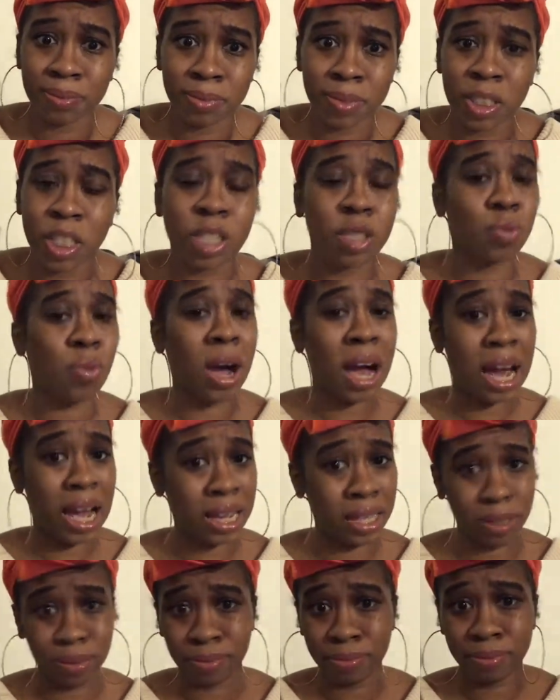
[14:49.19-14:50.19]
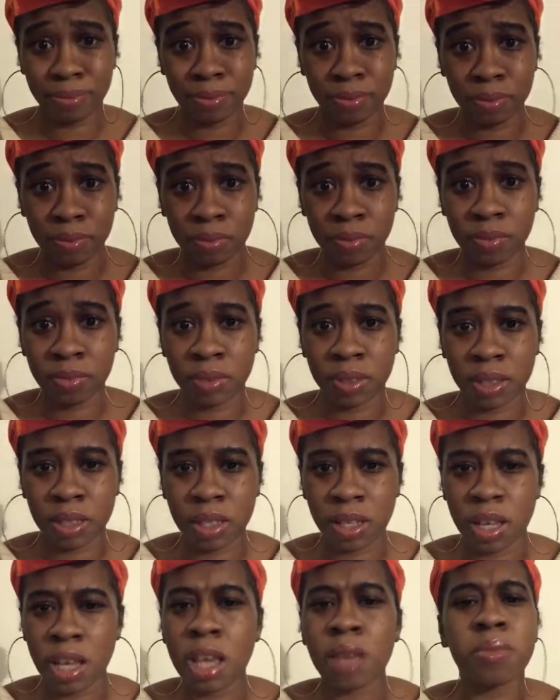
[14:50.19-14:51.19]
Because why?
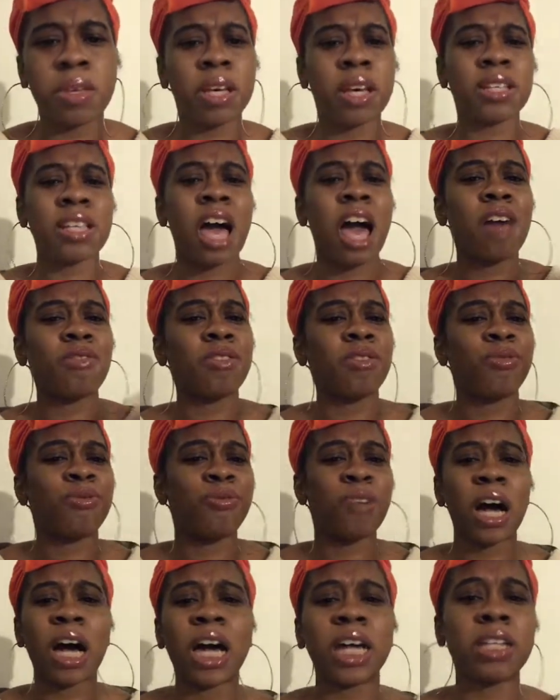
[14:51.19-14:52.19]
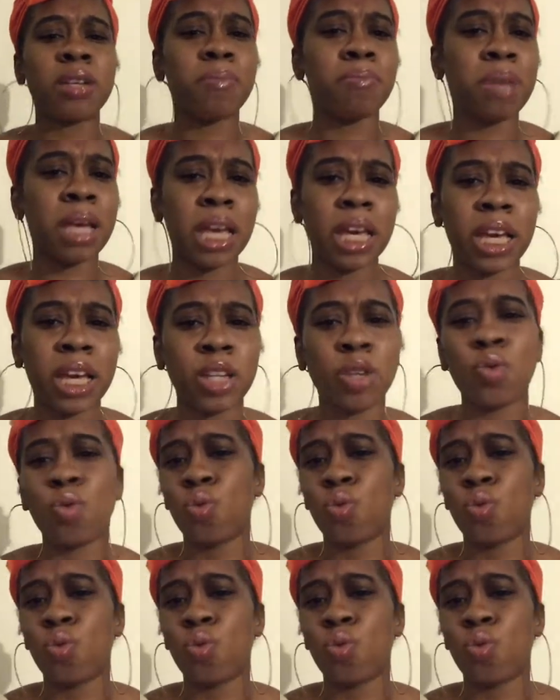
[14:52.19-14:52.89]
Because I haven't found a man